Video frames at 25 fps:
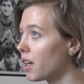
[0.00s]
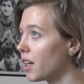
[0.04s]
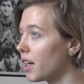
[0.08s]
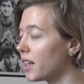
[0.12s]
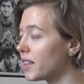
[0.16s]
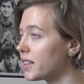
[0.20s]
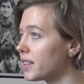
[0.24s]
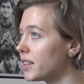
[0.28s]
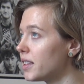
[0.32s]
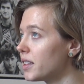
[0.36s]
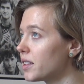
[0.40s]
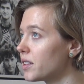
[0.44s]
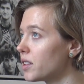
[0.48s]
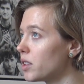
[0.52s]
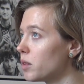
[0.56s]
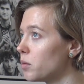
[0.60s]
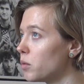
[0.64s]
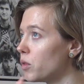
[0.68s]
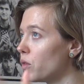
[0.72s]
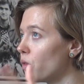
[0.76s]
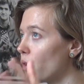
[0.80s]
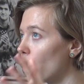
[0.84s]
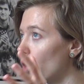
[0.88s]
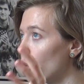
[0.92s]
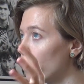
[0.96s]
a system
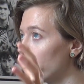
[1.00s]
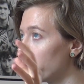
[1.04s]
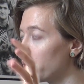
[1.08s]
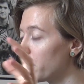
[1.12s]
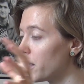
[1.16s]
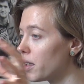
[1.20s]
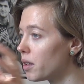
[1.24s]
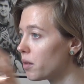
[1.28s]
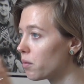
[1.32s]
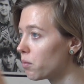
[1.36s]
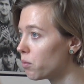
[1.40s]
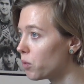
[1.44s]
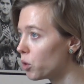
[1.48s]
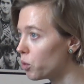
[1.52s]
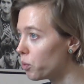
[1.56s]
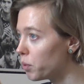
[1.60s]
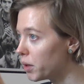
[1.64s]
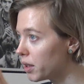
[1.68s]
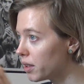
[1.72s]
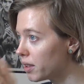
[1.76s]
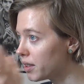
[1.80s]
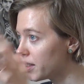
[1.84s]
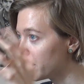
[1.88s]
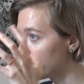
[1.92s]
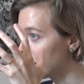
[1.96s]
of open
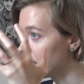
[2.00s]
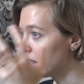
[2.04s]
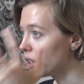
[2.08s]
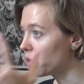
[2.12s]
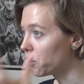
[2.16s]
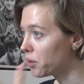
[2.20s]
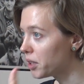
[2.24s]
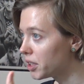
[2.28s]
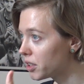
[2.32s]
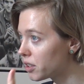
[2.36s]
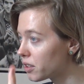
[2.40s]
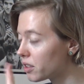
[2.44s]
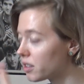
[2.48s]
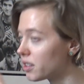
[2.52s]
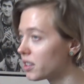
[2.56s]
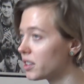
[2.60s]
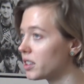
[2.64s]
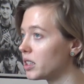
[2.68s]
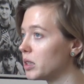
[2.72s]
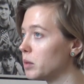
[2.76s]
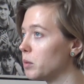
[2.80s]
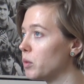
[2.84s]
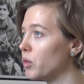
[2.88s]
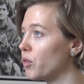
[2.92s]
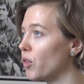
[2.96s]
mobility, a regional
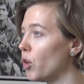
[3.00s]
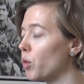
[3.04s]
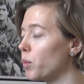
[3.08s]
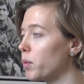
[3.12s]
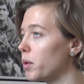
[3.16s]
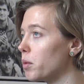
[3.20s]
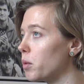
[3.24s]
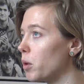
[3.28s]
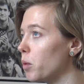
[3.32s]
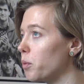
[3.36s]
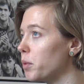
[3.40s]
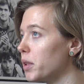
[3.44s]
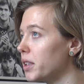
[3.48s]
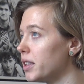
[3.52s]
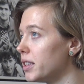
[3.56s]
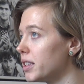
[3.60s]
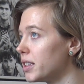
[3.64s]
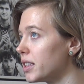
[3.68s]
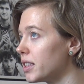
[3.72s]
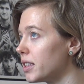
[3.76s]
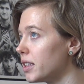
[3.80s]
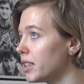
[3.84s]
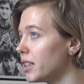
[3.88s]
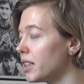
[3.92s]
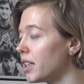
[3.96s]
system of open
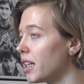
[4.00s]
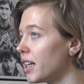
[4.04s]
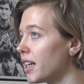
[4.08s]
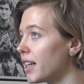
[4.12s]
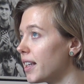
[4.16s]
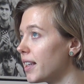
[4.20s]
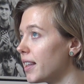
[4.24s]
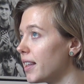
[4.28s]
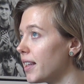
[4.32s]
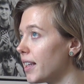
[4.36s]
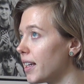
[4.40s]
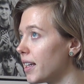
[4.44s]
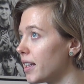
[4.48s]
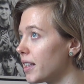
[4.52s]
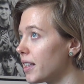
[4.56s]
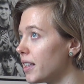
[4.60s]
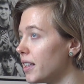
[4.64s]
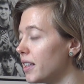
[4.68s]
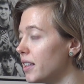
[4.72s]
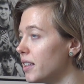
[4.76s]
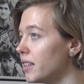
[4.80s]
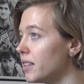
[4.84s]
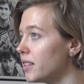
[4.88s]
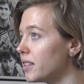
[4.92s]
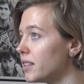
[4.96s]
mobility that
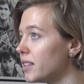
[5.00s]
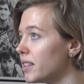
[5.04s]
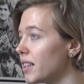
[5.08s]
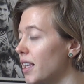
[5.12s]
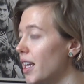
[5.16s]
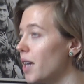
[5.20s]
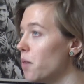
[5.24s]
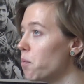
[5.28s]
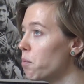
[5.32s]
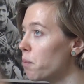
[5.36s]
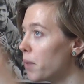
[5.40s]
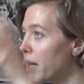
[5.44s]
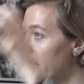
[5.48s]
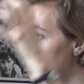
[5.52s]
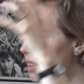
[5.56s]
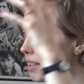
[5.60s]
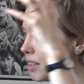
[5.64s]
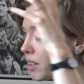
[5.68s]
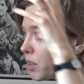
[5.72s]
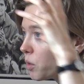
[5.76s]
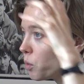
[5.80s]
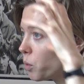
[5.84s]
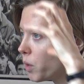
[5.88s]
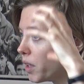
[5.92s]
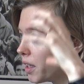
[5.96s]
is
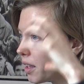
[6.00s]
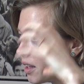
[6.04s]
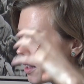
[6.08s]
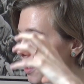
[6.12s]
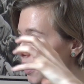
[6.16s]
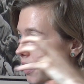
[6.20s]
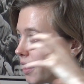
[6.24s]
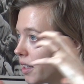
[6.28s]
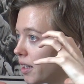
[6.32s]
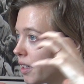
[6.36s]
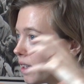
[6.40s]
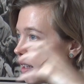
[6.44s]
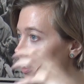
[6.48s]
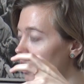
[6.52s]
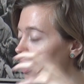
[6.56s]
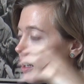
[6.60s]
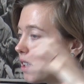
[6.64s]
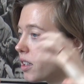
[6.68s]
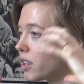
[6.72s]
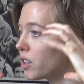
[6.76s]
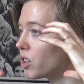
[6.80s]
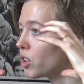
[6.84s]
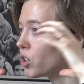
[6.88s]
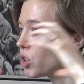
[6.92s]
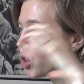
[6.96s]
embedded within a
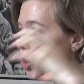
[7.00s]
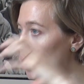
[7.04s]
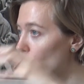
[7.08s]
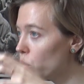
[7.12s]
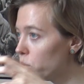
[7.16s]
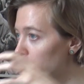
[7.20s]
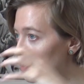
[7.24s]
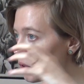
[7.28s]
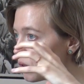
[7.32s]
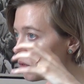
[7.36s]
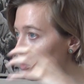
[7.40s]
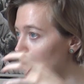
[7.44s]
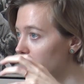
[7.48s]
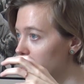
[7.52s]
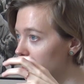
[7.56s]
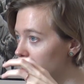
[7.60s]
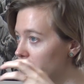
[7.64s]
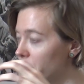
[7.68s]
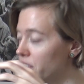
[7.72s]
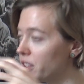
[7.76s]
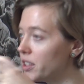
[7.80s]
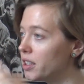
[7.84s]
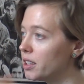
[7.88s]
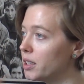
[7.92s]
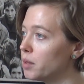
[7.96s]
global
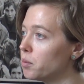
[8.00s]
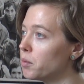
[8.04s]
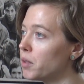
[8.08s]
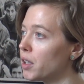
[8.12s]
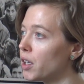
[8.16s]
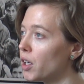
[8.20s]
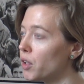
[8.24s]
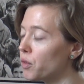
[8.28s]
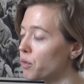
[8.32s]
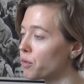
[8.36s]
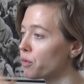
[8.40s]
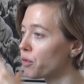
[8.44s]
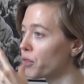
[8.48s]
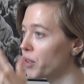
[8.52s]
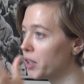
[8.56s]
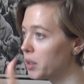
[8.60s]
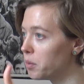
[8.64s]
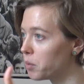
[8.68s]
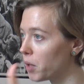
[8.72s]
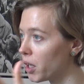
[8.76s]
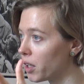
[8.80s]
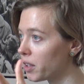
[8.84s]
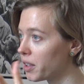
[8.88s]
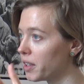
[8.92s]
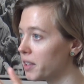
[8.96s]
regime of free
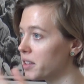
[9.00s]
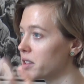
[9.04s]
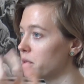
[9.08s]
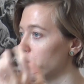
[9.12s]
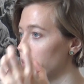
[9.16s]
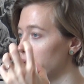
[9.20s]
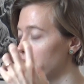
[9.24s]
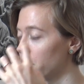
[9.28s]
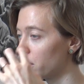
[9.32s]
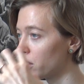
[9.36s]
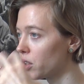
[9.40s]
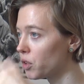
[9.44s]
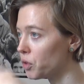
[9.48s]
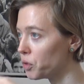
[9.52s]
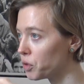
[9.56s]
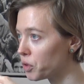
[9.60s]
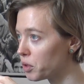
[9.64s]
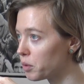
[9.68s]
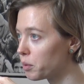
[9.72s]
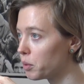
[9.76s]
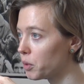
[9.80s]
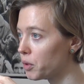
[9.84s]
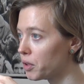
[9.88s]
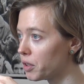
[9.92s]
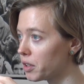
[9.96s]
markets but
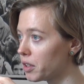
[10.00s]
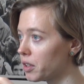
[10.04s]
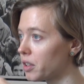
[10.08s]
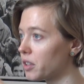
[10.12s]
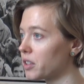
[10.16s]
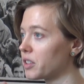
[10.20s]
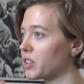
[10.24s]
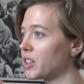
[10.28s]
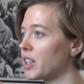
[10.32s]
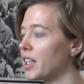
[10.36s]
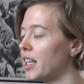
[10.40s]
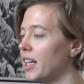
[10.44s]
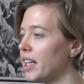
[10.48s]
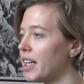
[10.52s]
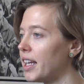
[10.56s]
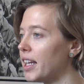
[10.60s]
closed borders.